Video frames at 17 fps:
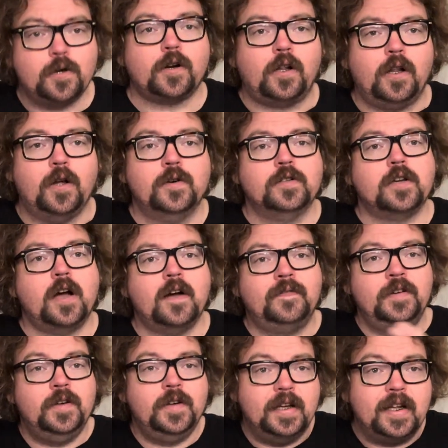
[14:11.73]
clothes off
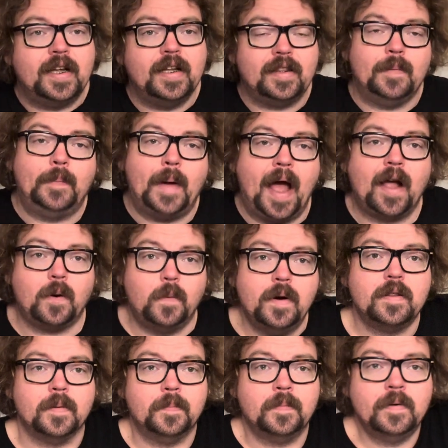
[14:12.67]
and you need to get in the bag
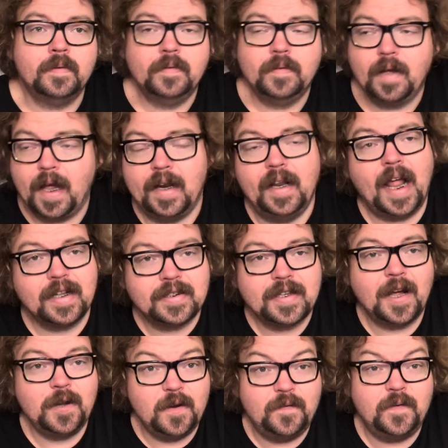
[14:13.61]
with them. And that's
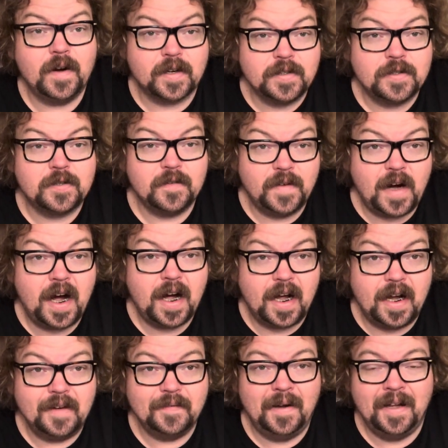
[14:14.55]
how you fucking
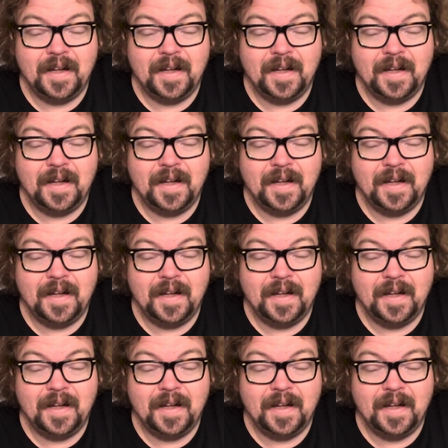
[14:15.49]
survive.